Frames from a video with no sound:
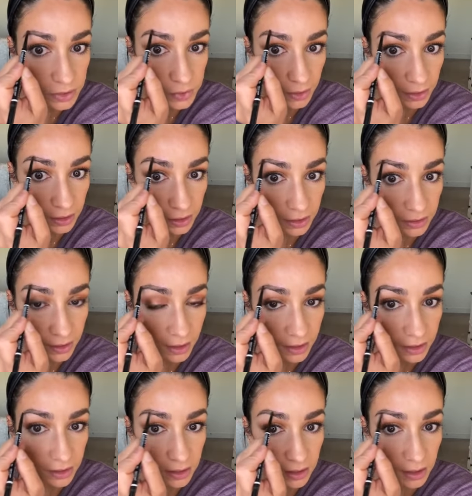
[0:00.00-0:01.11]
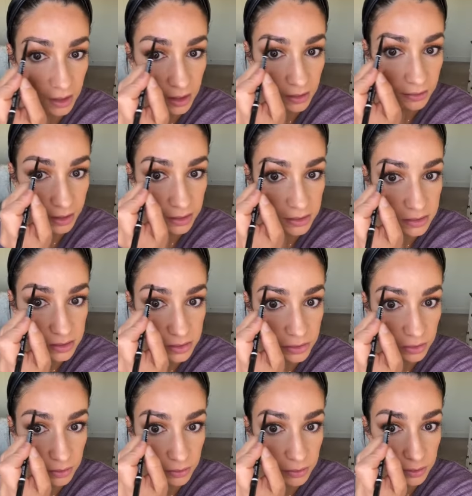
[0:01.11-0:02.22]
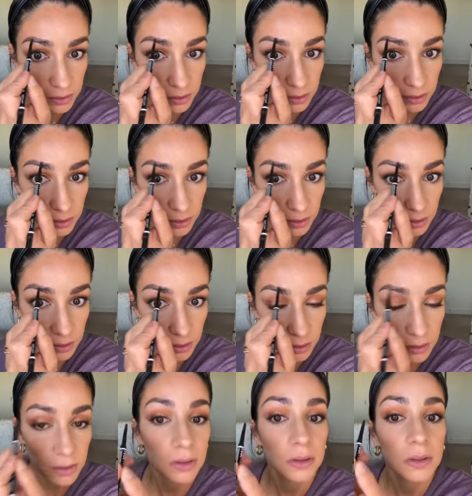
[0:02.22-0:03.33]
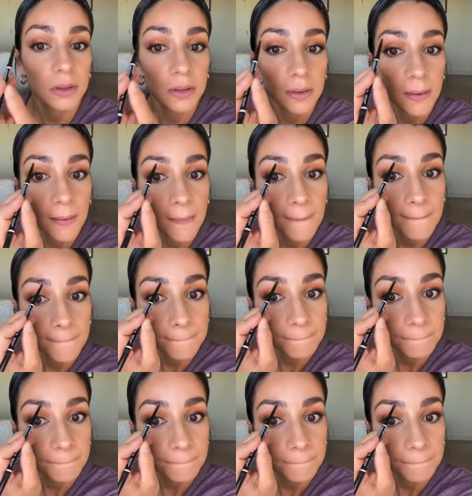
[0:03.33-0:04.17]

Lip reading: as I go so I can get that hair-like stroke.